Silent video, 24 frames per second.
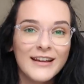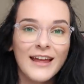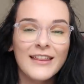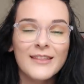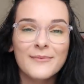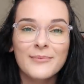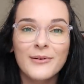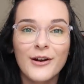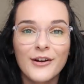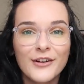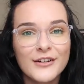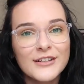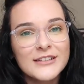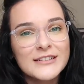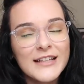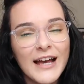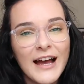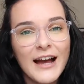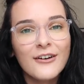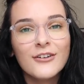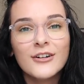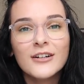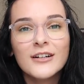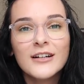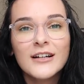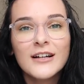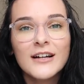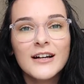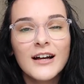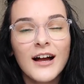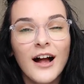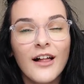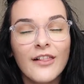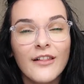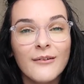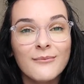Get the products out,
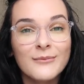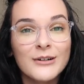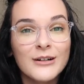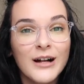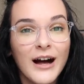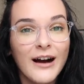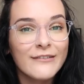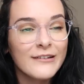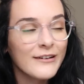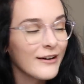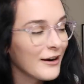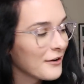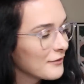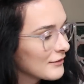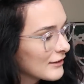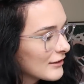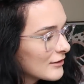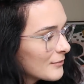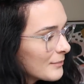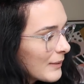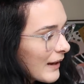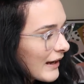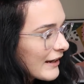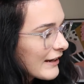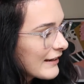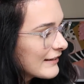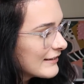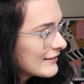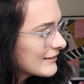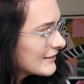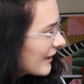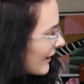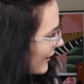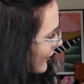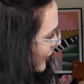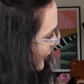and then we'll have our own little packing
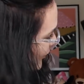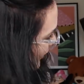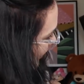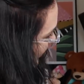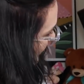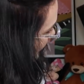station